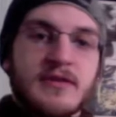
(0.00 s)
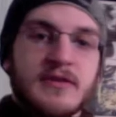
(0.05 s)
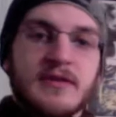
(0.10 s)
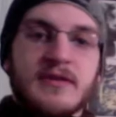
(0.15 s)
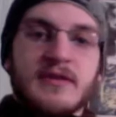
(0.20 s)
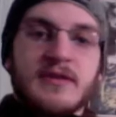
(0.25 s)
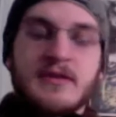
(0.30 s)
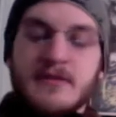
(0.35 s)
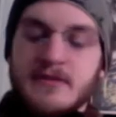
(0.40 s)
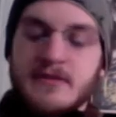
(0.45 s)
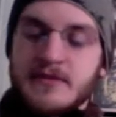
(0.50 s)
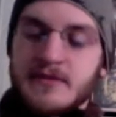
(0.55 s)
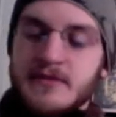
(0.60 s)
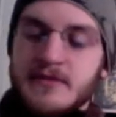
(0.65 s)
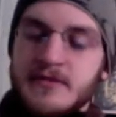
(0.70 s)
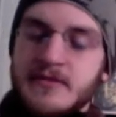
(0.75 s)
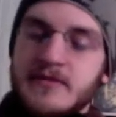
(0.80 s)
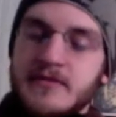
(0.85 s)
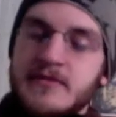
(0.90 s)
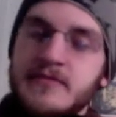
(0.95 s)

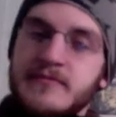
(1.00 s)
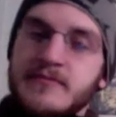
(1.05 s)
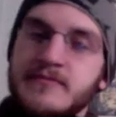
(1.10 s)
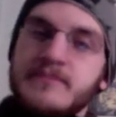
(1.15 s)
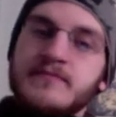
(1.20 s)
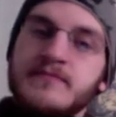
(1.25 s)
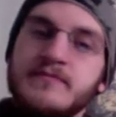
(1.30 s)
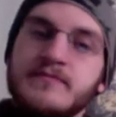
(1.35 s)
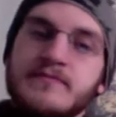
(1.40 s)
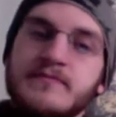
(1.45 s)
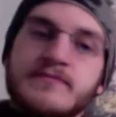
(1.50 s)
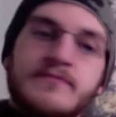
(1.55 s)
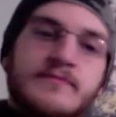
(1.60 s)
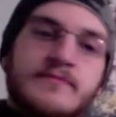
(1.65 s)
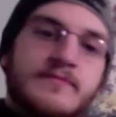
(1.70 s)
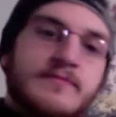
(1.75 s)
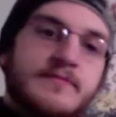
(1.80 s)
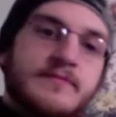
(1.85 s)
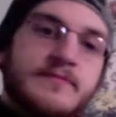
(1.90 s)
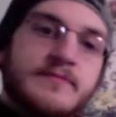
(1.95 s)

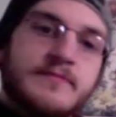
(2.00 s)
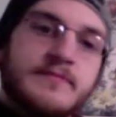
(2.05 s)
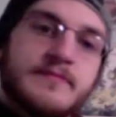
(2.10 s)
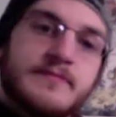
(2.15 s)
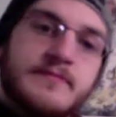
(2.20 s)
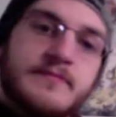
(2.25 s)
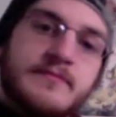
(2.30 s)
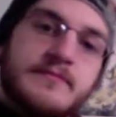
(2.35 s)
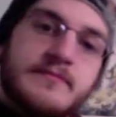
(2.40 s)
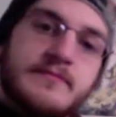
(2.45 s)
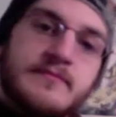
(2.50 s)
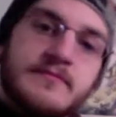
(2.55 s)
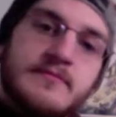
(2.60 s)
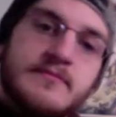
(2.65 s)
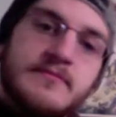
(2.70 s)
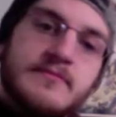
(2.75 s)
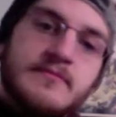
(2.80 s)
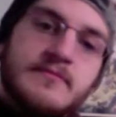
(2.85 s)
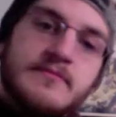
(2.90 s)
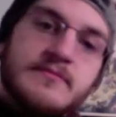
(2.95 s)

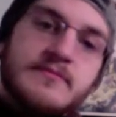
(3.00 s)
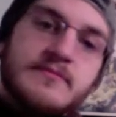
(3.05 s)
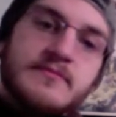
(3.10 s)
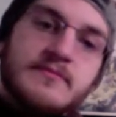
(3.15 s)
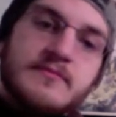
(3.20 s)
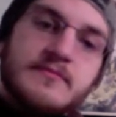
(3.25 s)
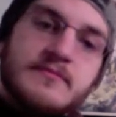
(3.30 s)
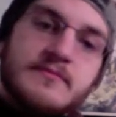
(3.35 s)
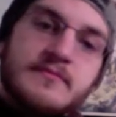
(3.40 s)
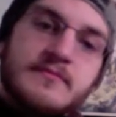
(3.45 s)
[no speech]